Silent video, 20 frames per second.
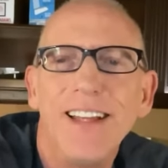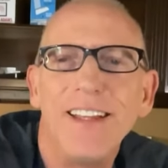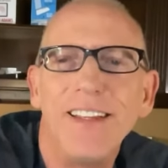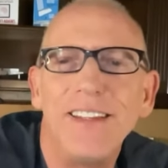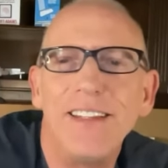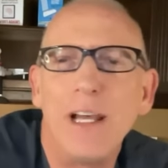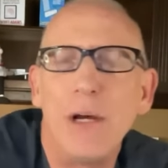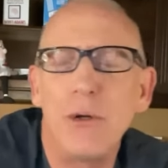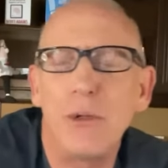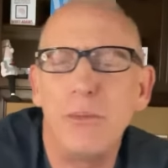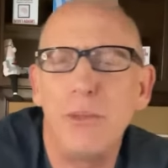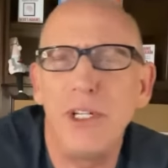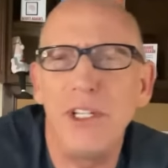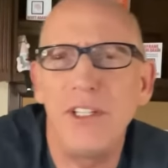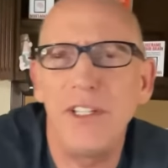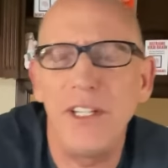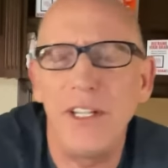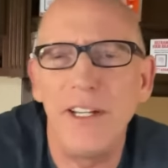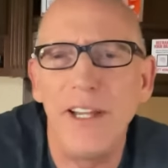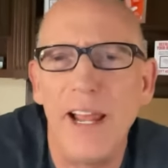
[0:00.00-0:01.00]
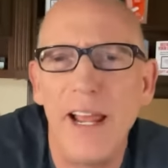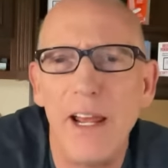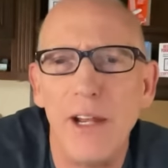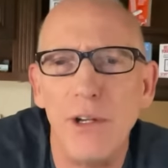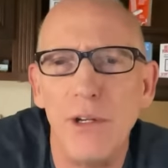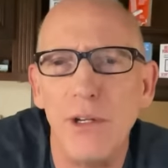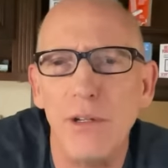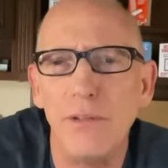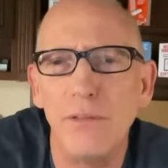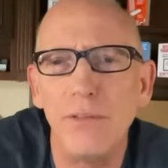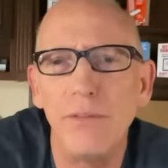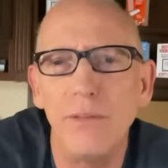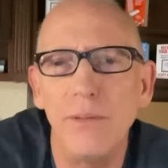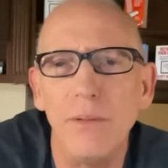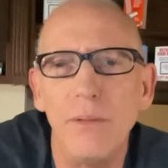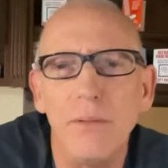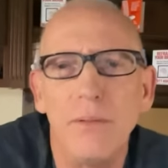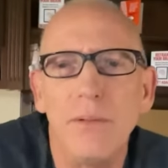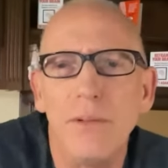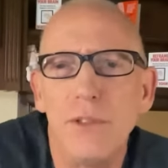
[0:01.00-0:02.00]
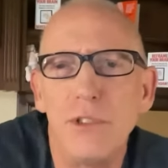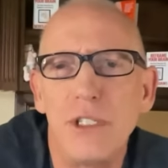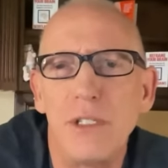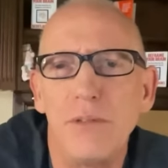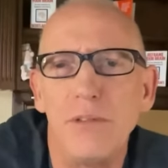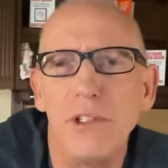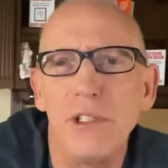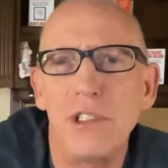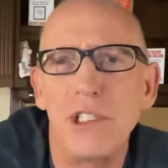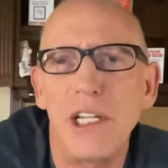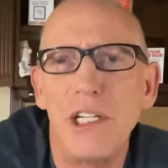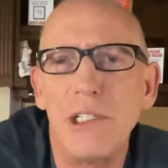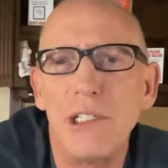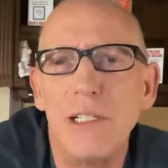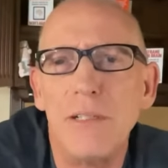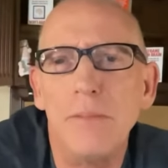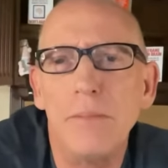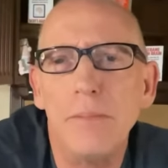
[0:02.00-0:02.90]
That would be the end of civilization.